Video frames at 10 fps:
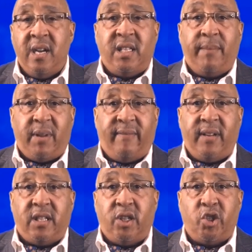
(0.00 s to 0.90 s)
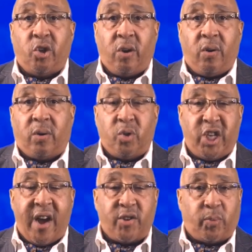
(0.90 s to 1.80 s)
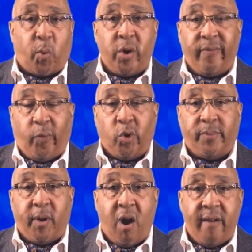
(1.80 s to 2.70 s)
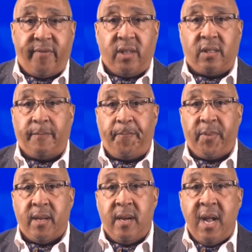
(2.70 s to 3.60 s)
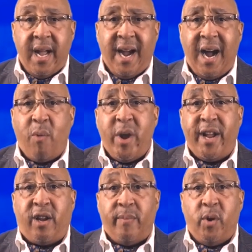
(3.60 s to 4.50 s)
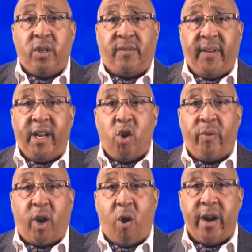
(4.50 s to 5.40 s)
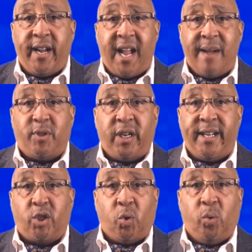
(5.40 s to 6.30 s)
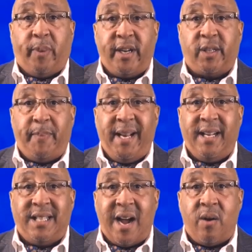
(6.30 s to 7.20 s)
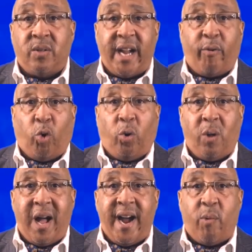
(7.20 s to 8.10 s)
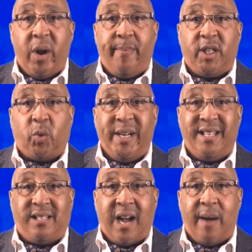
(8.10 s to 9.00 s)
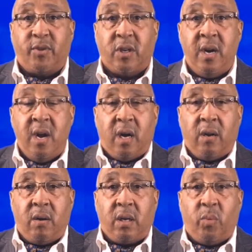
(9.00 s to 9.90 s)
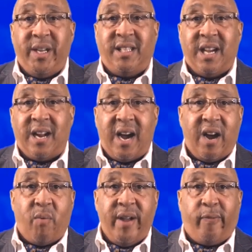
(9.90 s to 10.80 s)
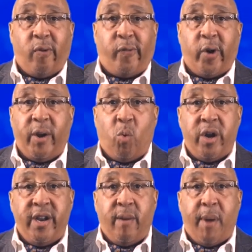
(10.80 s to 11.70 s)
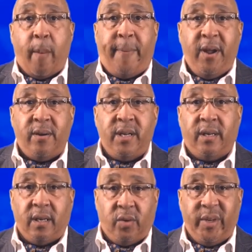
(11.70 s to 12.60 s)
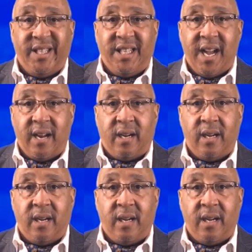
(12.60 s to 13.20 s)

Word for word: simply visit your local child support enforcement office. A highway commuter's video recording captured a school bus speeding down a rural highway between stops along Louisiana Highway 441 near Montpelier, Louisiana.